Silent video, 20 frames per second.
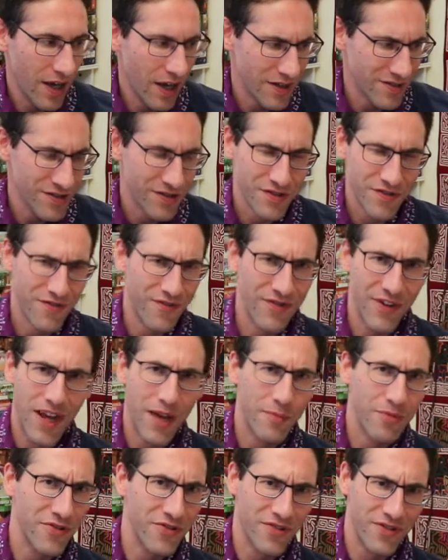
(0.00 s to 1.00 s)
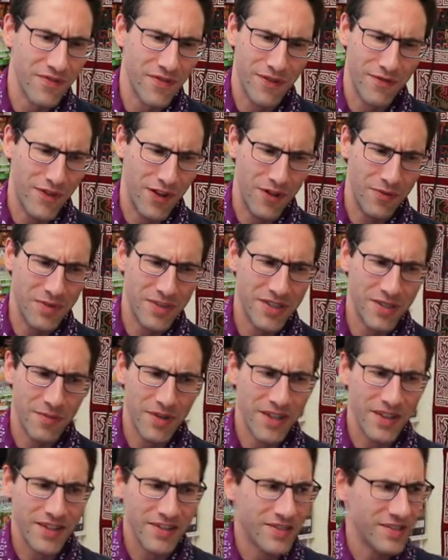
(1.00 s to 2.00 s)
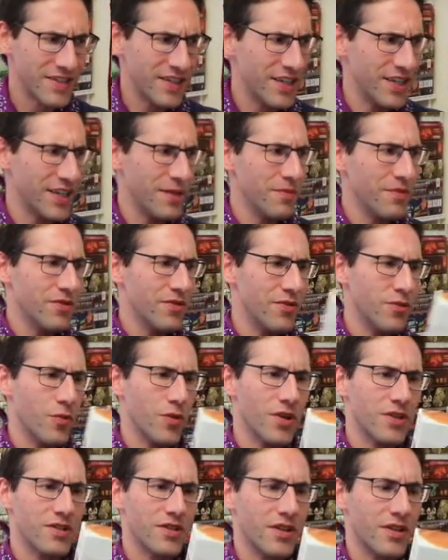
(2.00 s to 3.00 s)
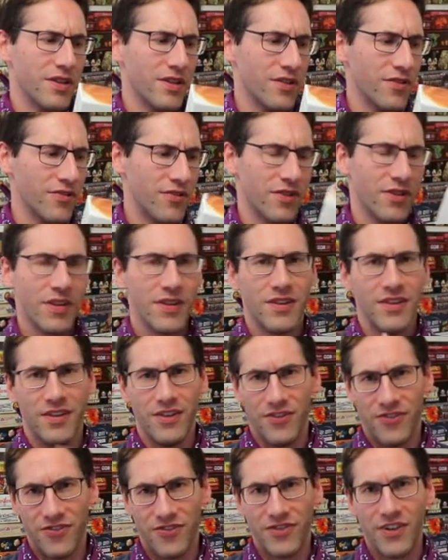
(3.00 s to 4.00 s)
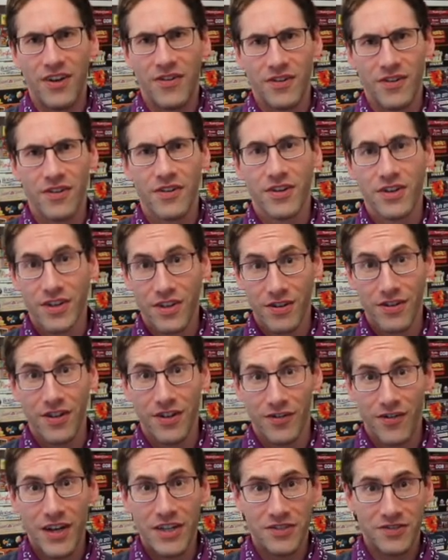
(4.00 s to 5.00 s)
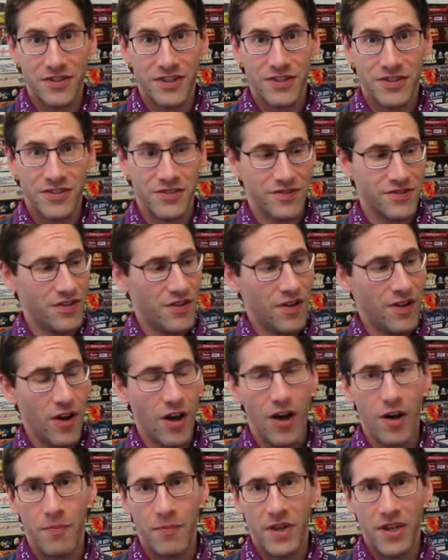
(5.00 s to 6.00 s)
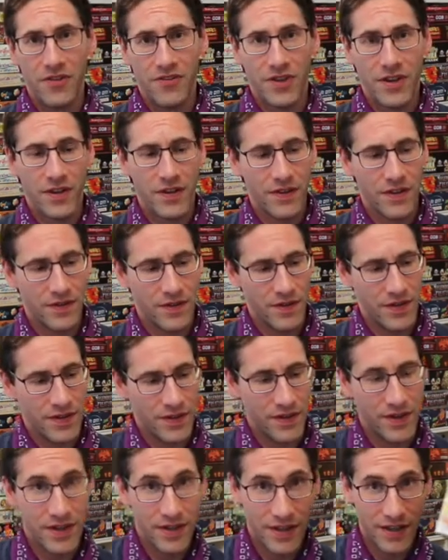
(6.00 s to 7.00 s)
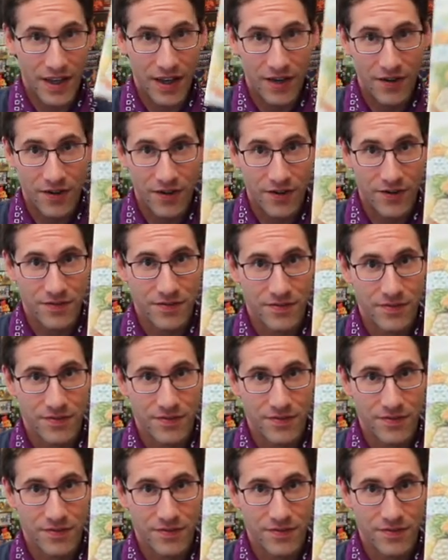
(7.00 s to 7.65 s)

Just fabulous. The development team. Like, this team who worked on this is stellar. Congratulations. Amazing. Calico.